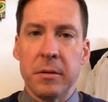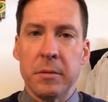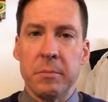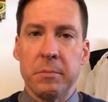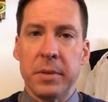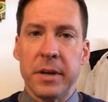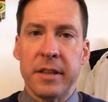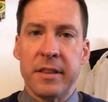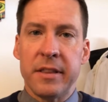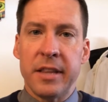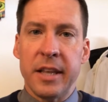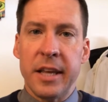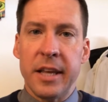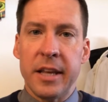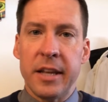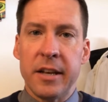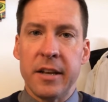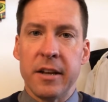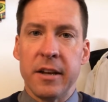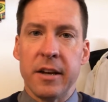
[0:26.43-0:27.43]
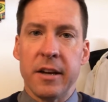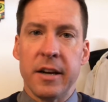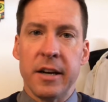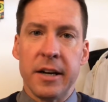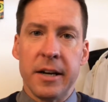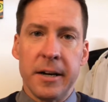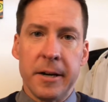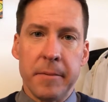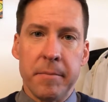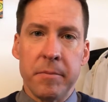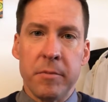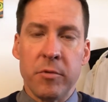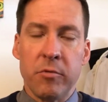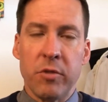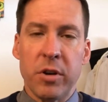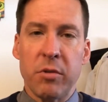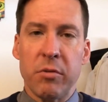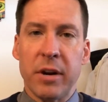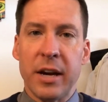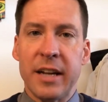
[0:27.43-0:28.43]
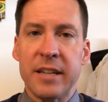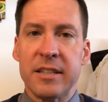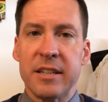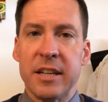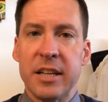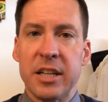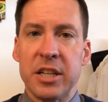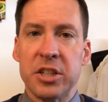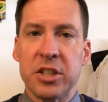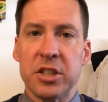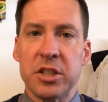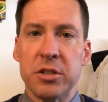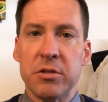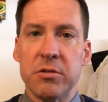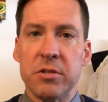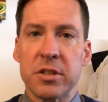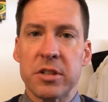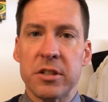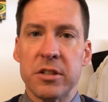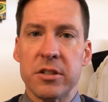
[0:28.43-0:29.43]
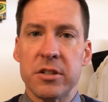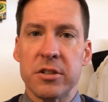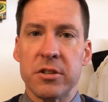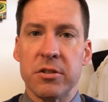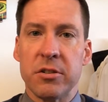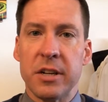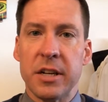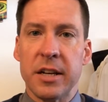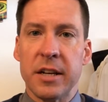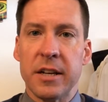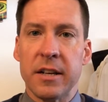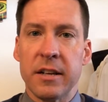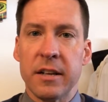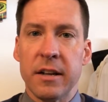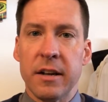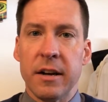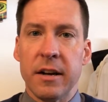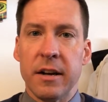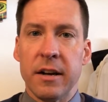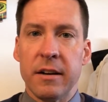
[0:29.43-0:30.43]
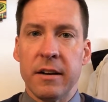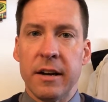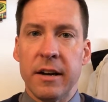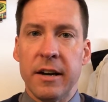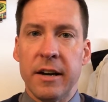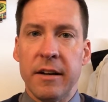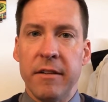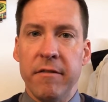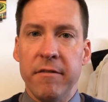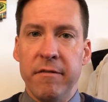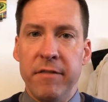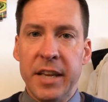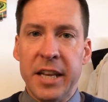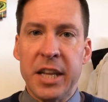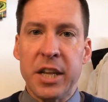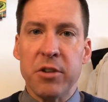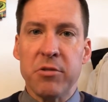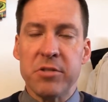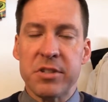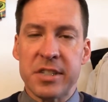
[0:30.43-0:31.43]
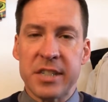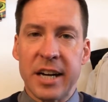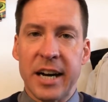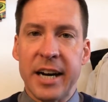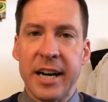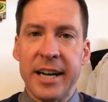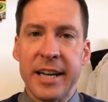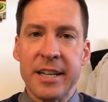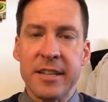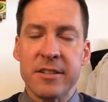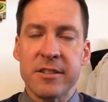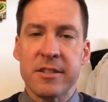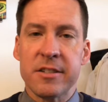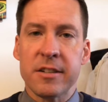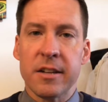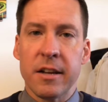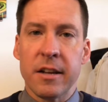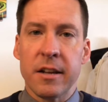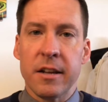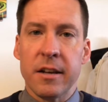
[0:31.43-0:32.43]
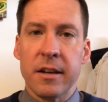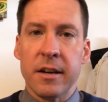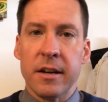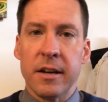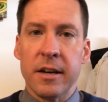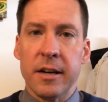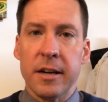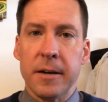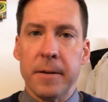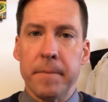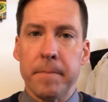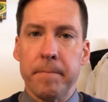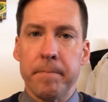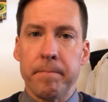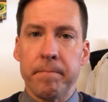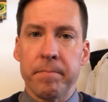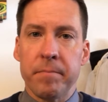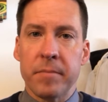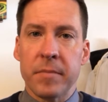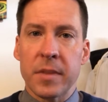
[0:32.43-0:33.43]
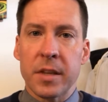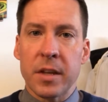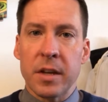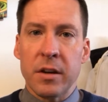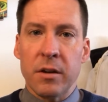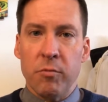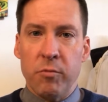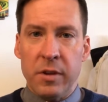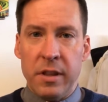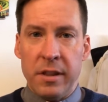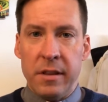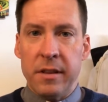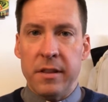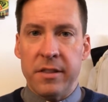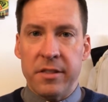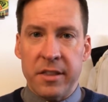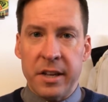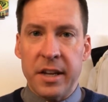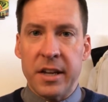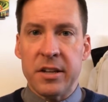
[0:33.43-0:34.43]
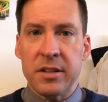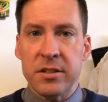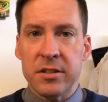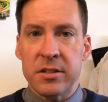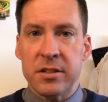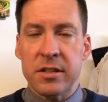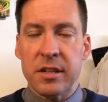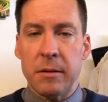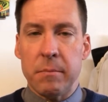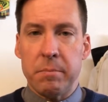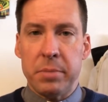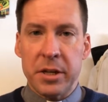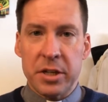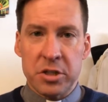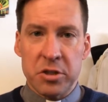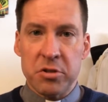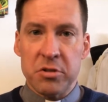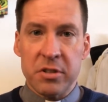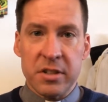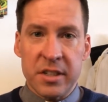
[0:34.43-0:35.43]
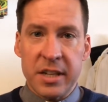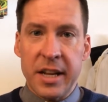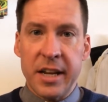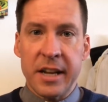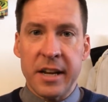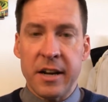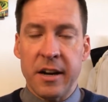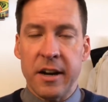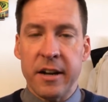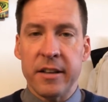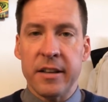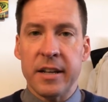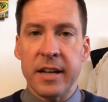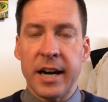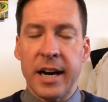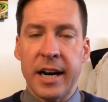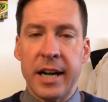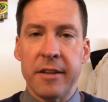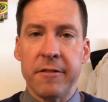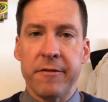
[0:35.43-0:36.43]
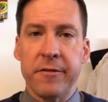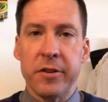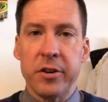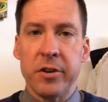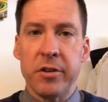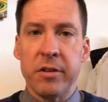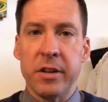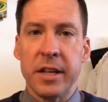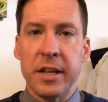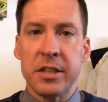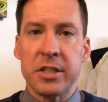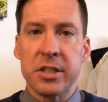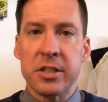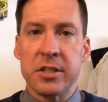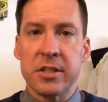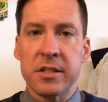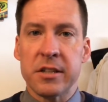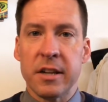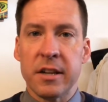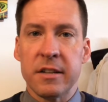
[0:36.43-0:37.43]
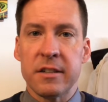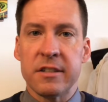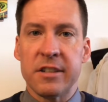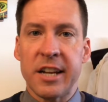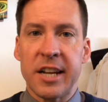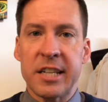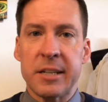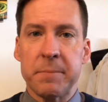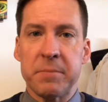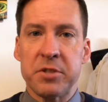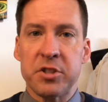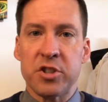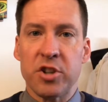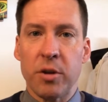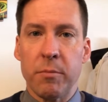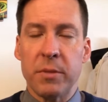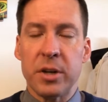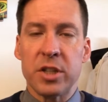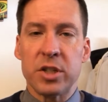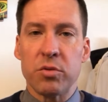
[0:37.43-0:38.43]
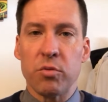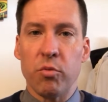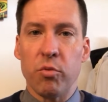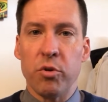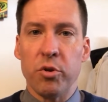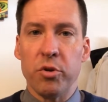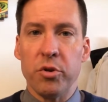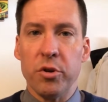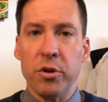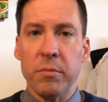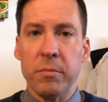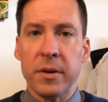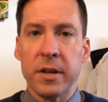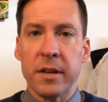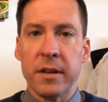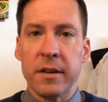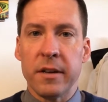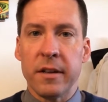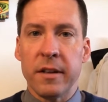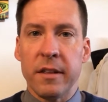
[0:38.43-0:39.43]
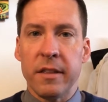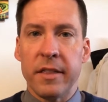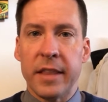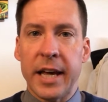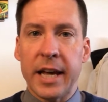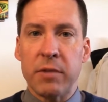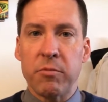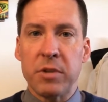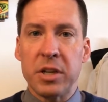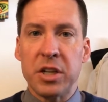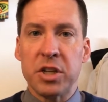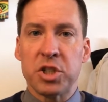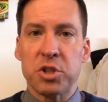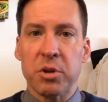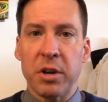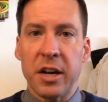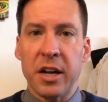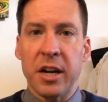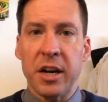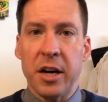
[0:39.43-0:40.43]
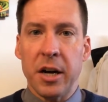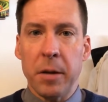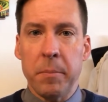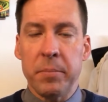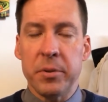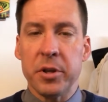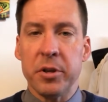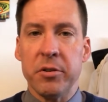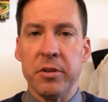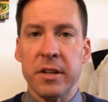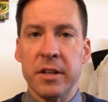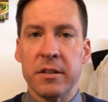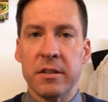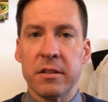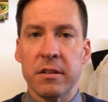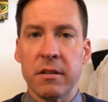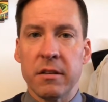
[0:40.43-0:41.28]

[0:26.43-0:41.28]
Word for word: but then um, we ran into issues concerning uh, video size. Um, when things and pictures are taken on the iPhone, it just takes up so much room that when you try to upload it,